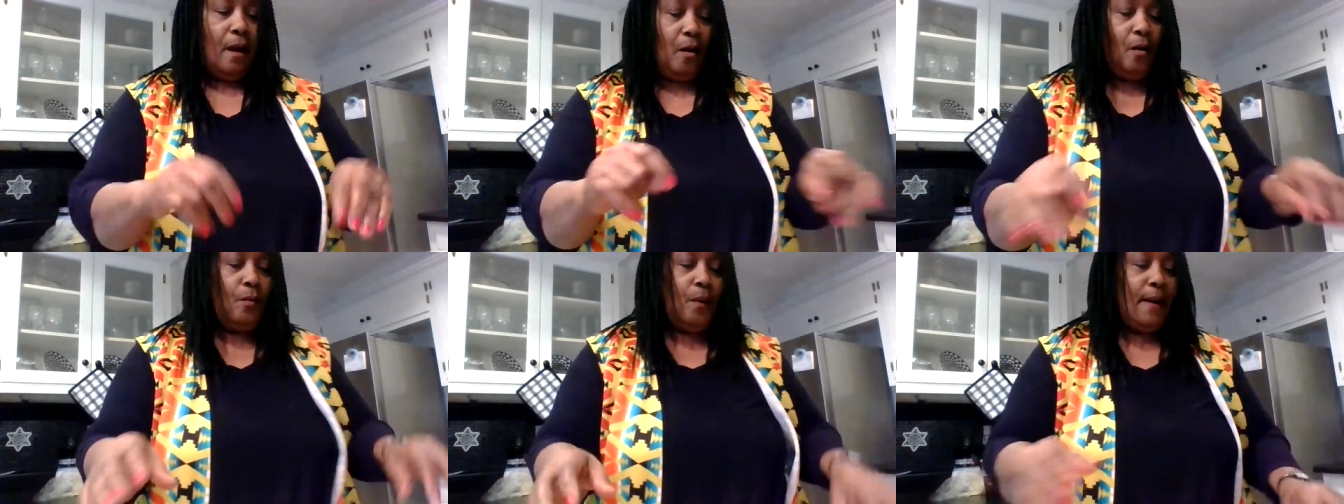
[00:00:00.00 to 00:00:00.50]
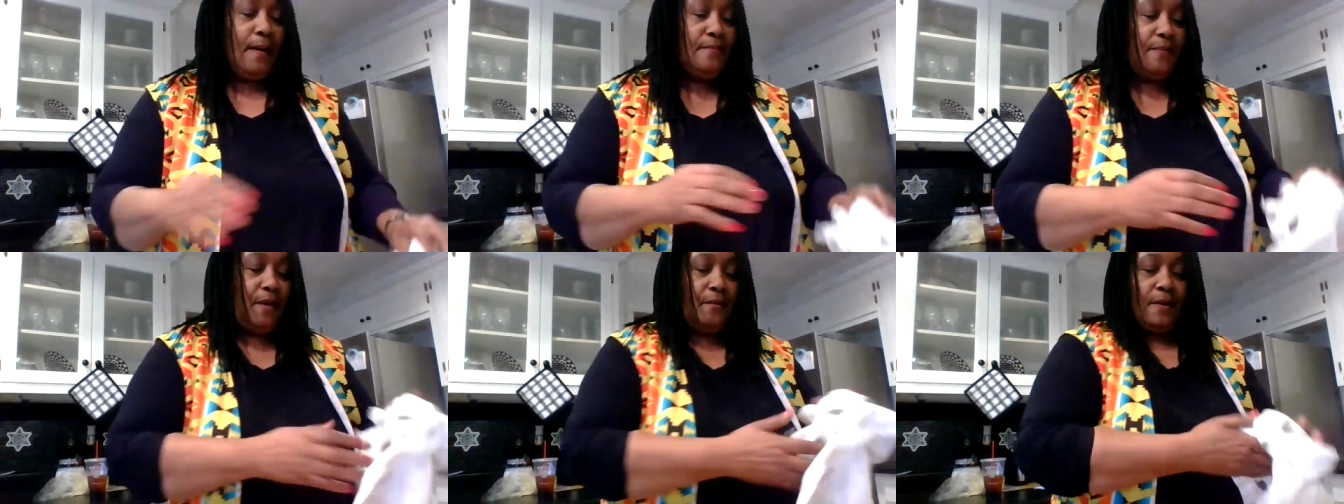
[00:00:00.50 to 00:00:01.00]
All right,
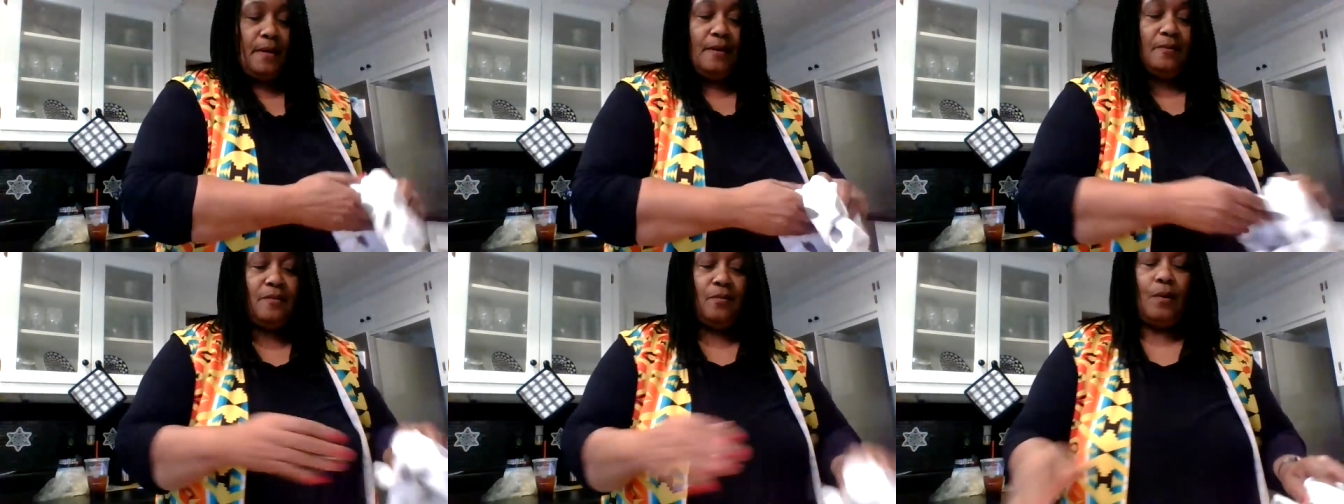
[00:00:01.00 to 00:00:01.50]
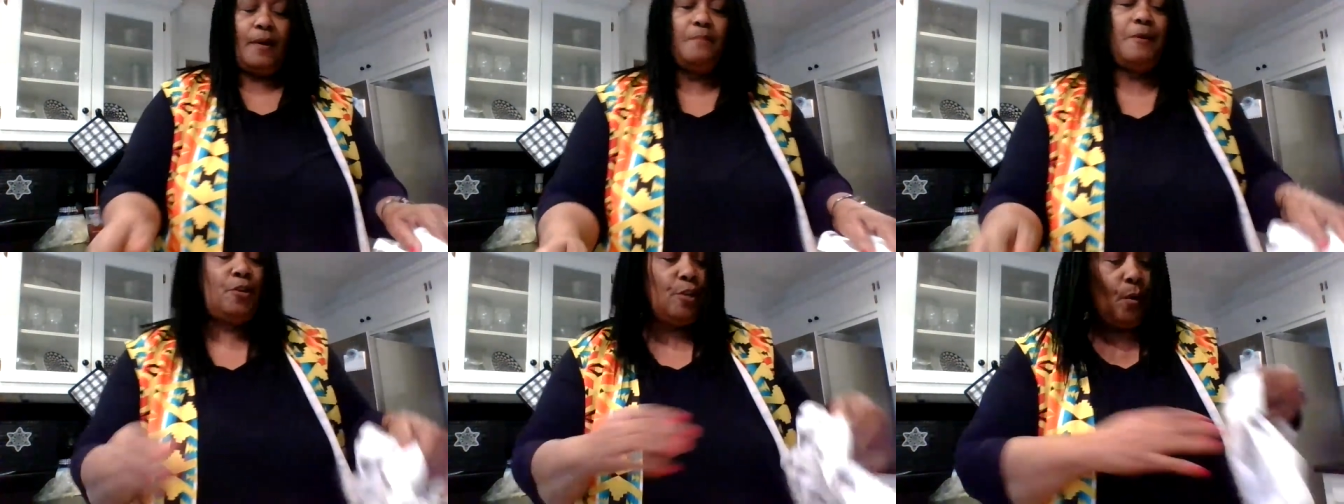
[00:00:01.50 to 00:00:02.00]
there it is. So let
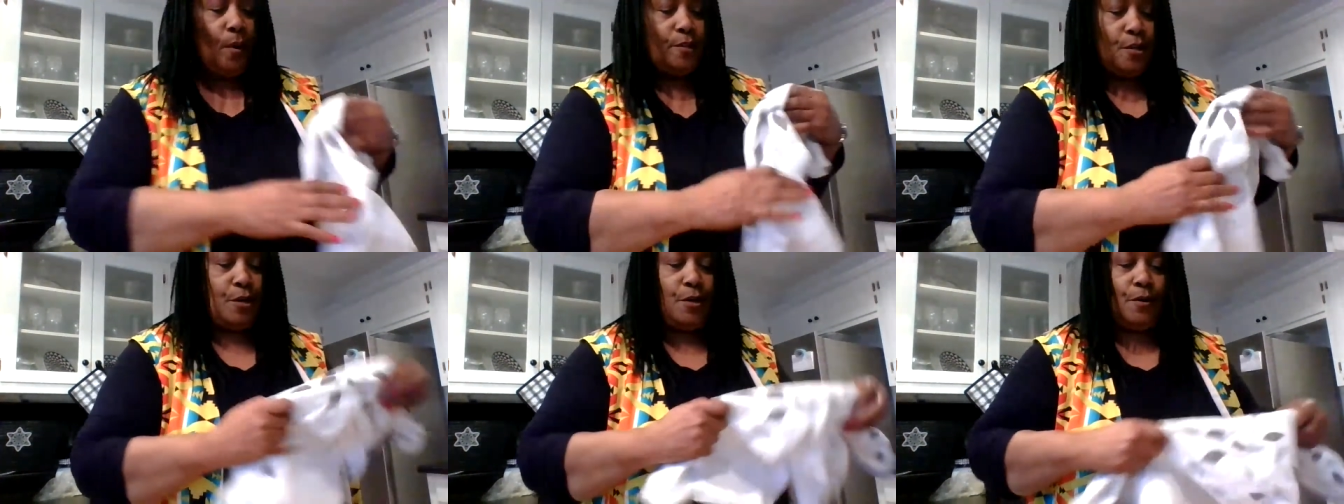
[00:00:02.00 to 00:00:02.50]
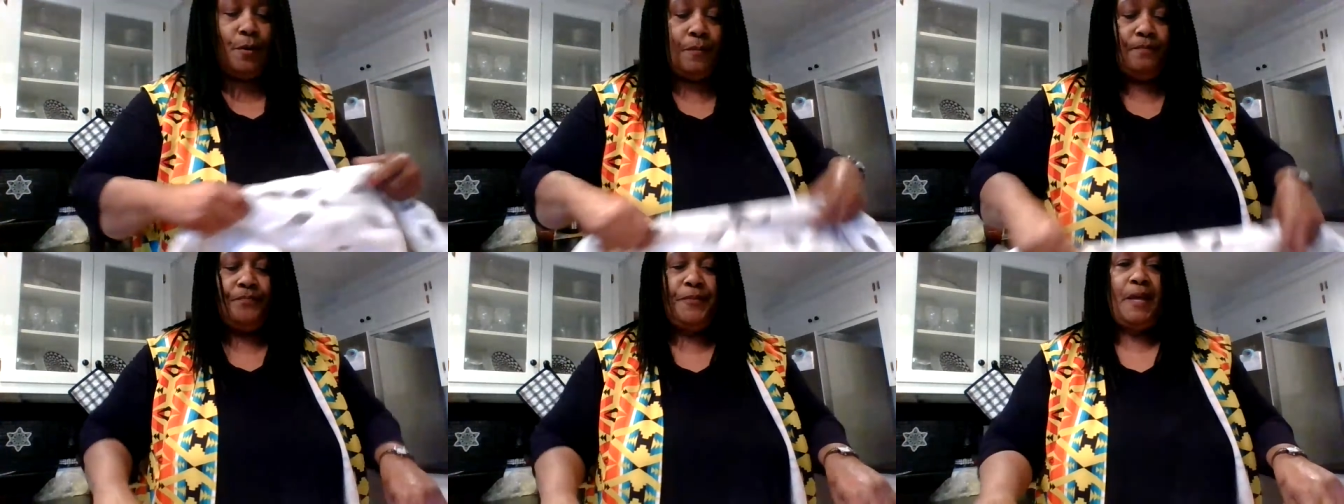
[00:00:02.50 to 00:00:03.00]
me show it to you.
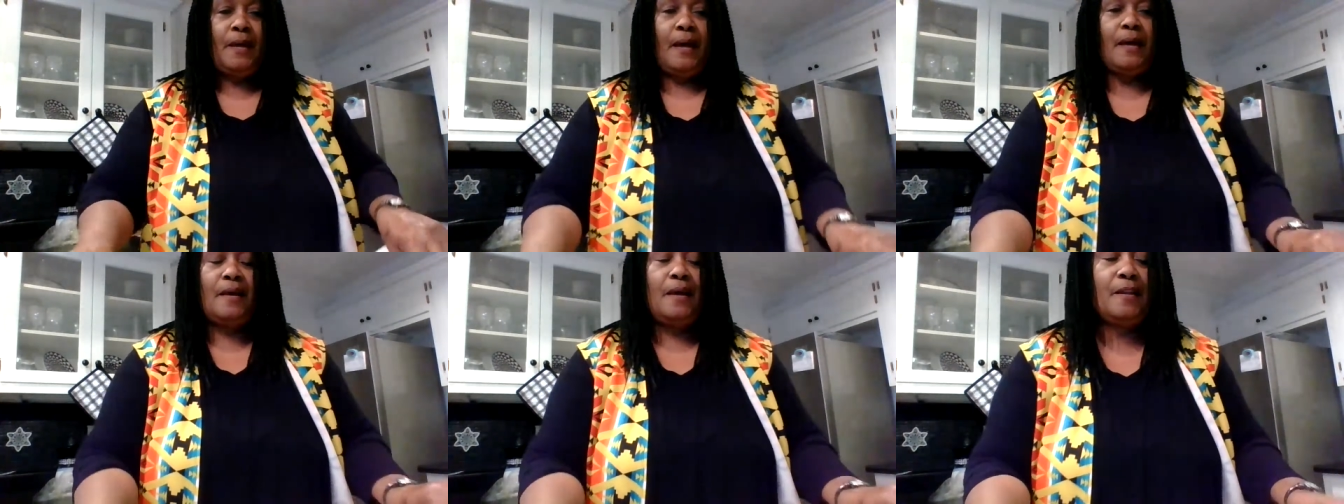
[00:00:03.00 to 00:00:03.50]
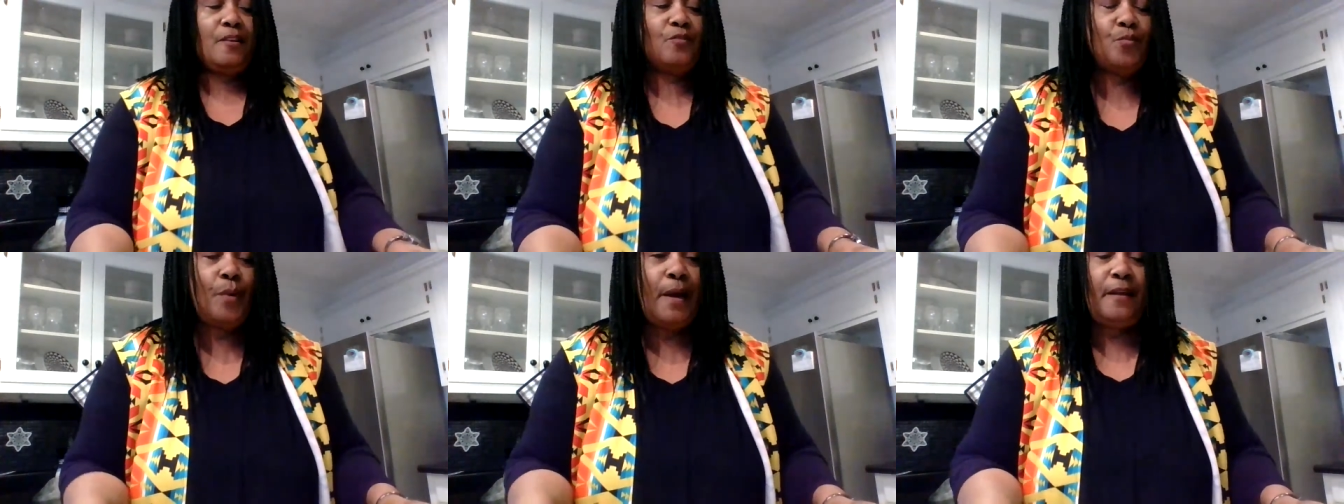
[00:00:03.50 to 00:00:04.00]
And it
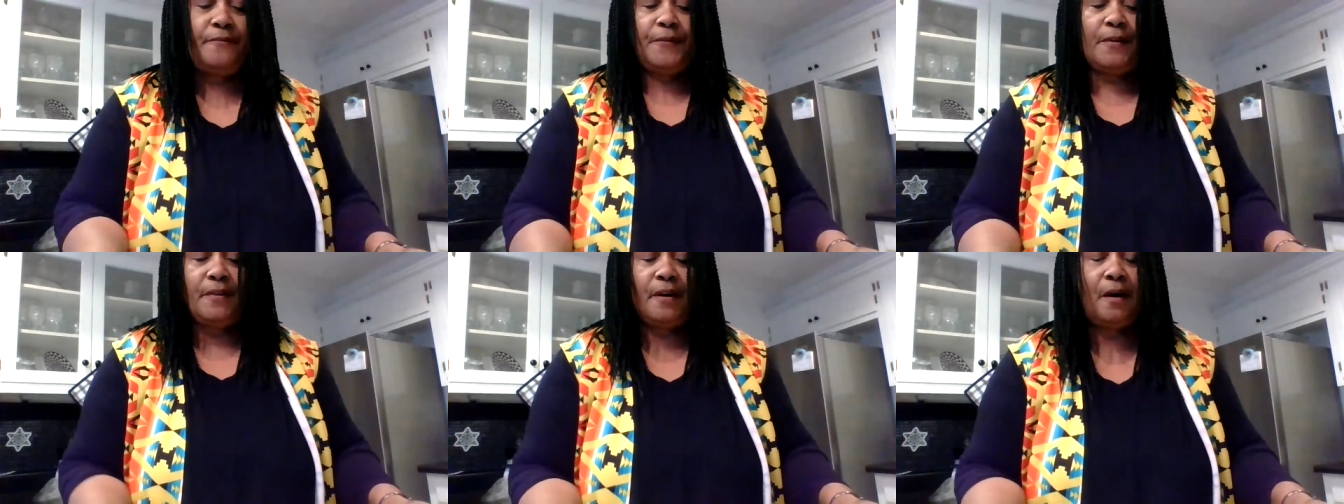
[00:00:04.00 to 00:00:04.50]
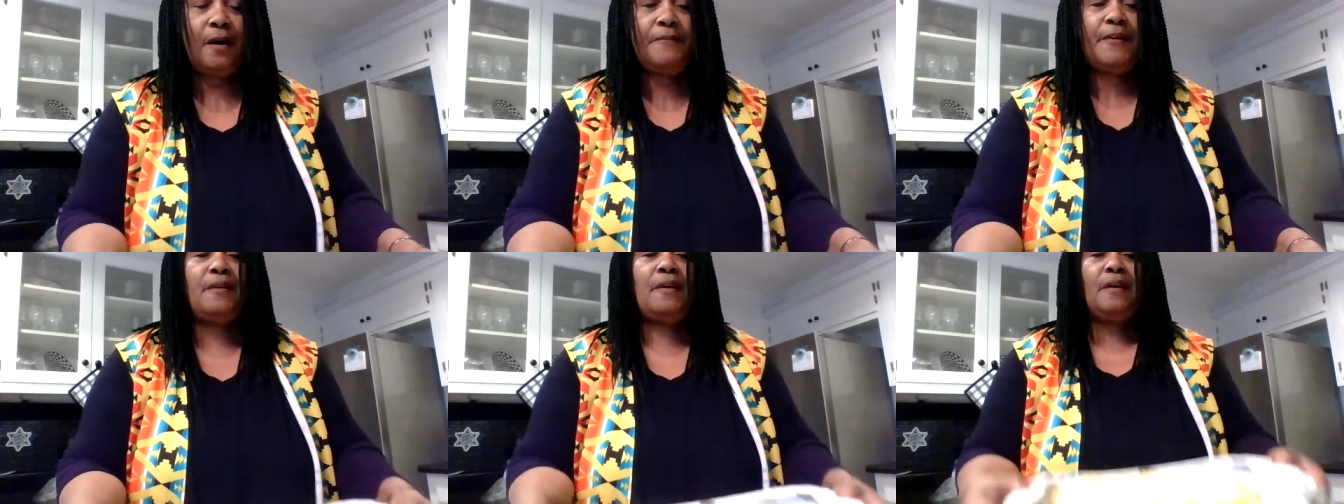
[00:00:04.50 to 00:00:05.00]
is ready for the oven.